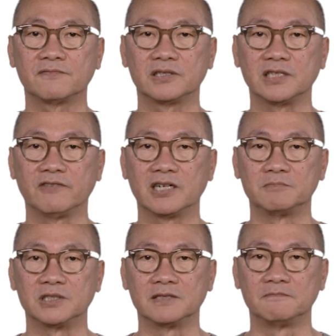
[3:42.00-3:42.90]
for
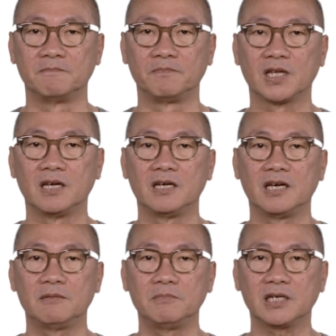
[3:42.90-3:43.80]
development
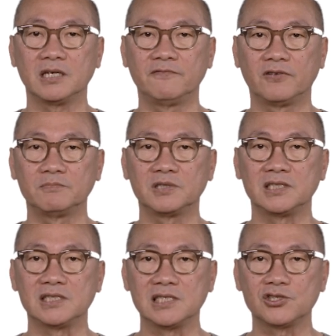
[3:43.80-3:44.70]
and make informed
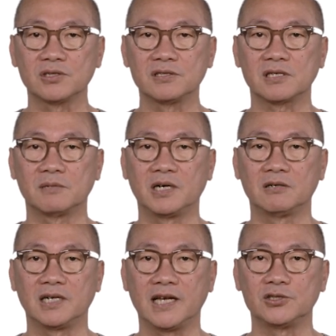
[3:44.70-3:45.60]
decisions
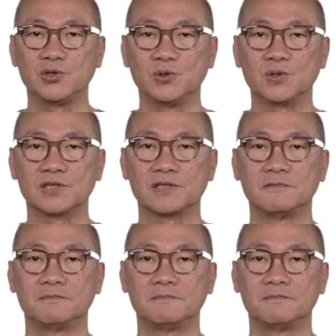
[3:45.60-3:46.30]
about land use.